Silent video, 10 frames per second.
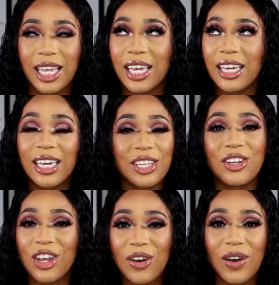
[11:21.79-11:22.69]
Like,
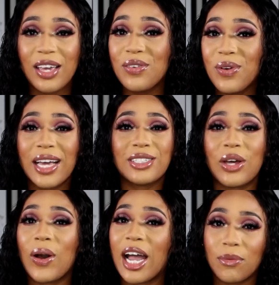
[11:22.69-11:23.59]
you know, you guys
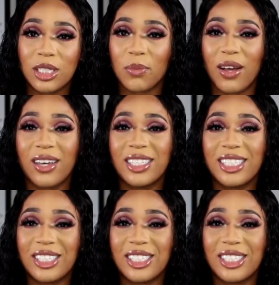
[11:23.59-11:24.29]
know I respond.